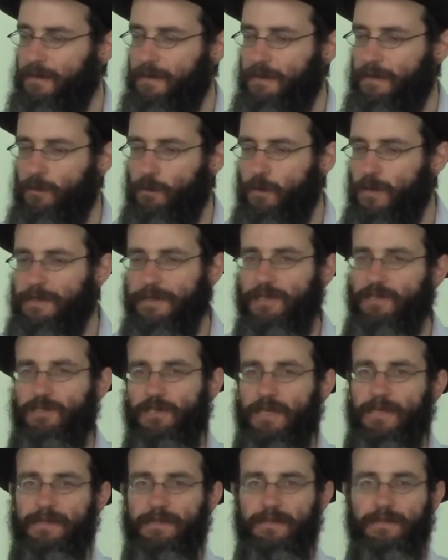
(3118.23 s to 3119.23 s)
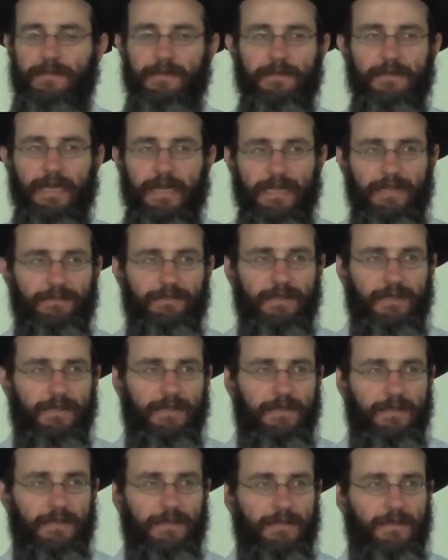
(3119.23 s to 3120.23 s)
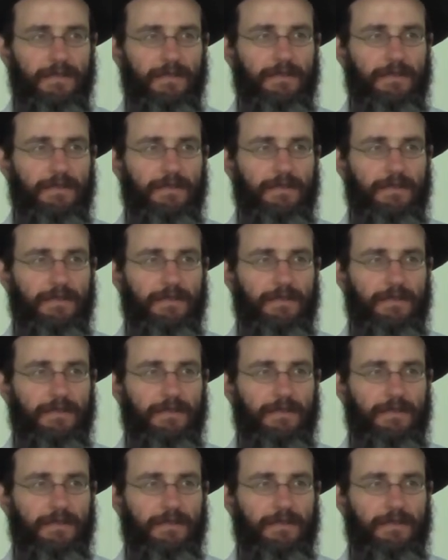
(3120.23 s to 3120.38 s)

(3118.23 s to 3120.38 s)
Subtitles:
It wasn't just naivety.